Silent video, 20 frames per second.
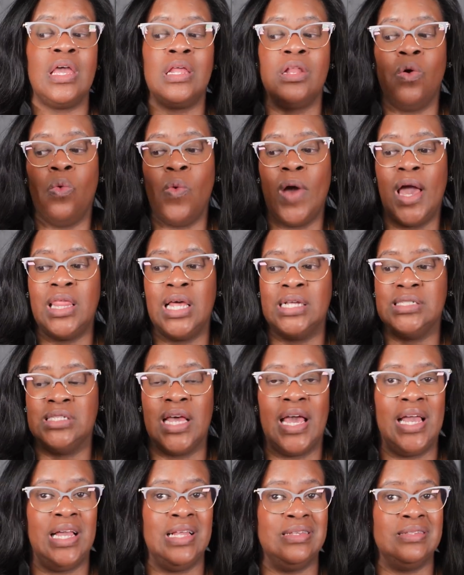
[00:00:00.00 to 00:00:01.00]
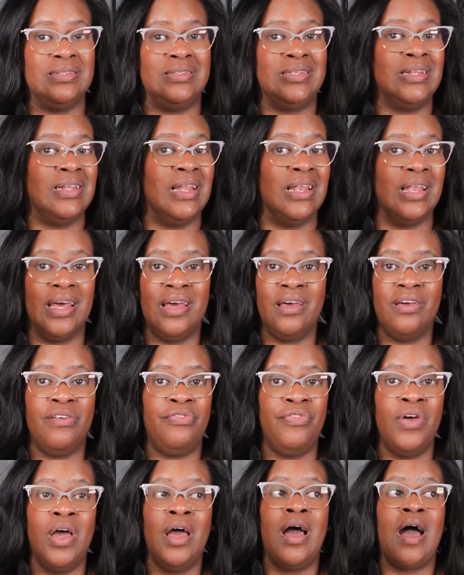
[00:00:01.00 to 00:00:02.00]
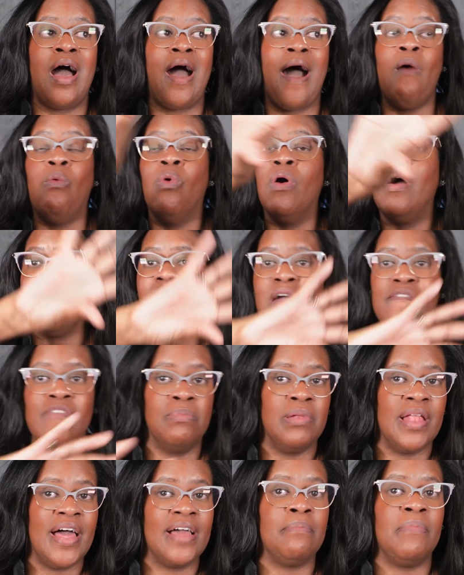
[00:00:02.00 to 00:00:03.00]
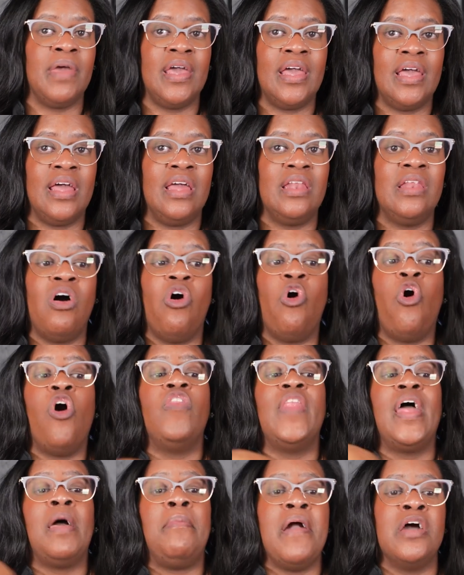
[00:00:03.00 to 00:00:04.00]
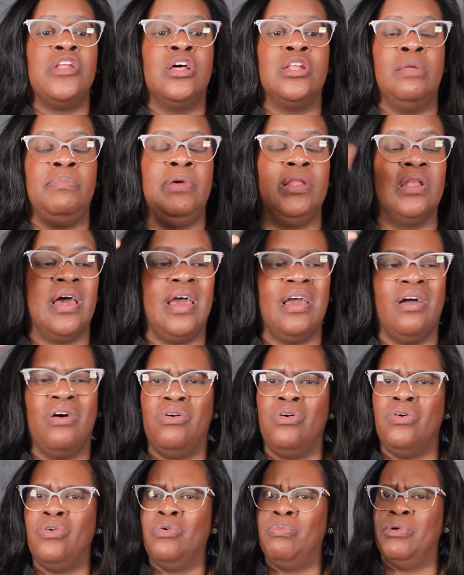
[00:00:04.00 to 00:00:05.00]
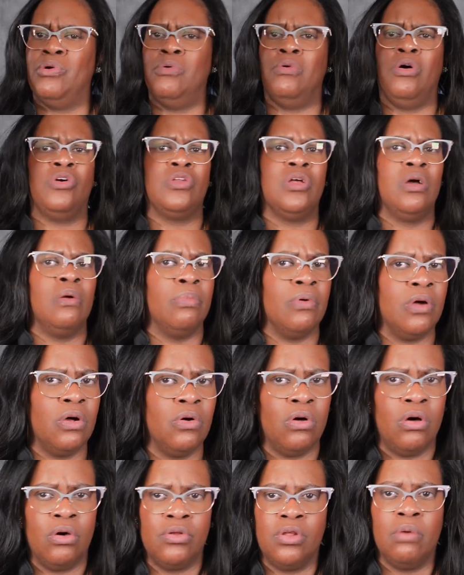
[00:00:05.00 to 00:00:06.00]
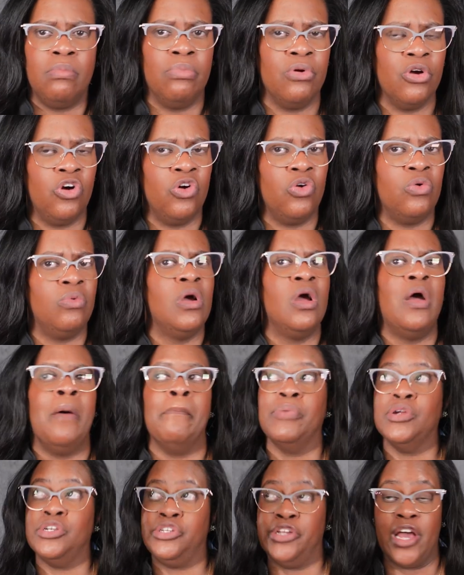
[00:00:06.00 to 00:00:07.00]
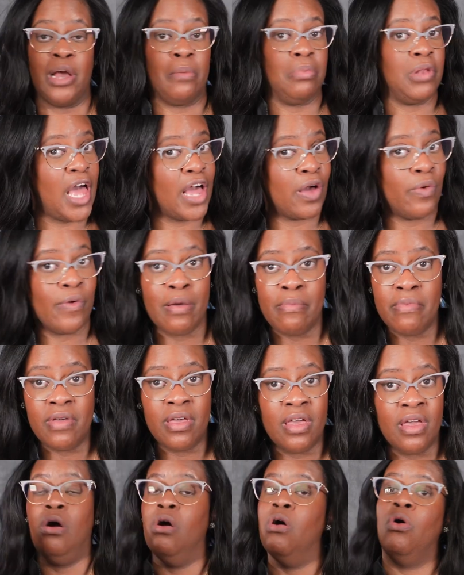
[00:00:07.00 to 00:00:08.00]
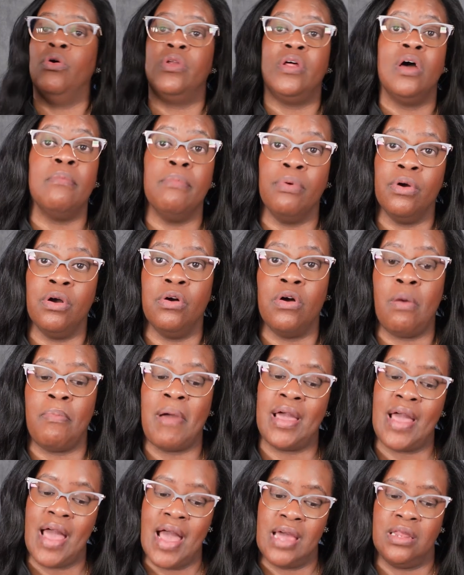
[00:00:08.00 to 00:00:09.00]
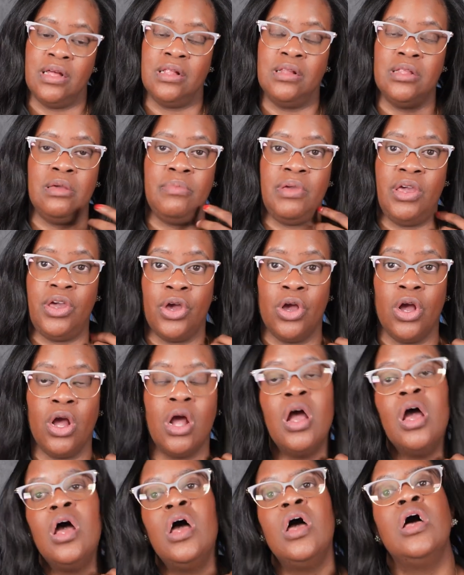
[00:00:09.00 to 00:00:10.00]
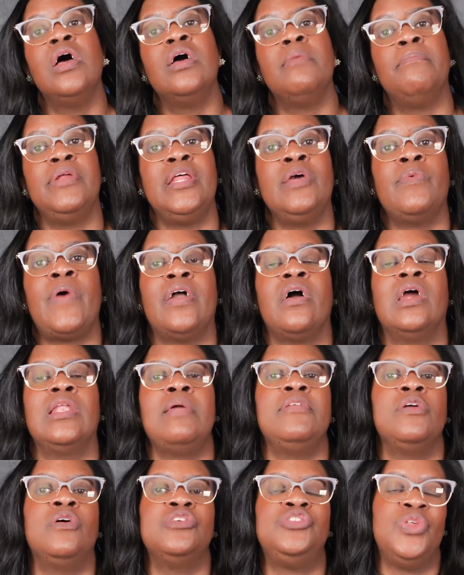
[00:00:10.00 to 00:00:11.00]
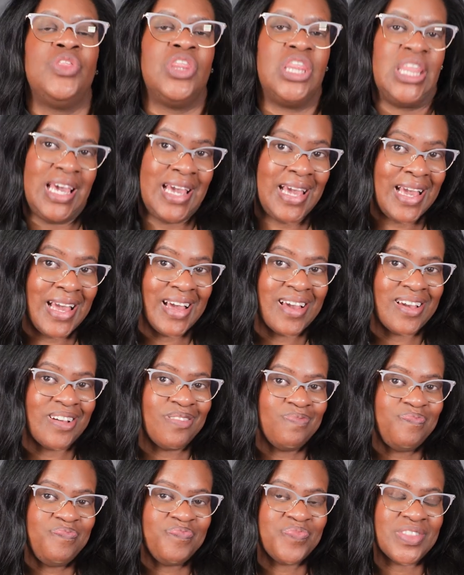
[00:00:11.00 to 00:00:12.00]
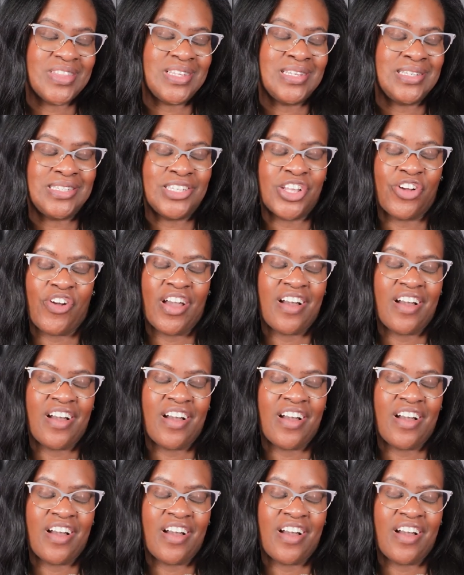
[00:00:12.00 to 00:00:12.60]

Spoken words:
way that's like to the left, I want every black man on that panel to be like, hold up, bro, protect black women. Hold up, bro. I might add the clip here. But anyway, y'all, let me know what you think. This is a great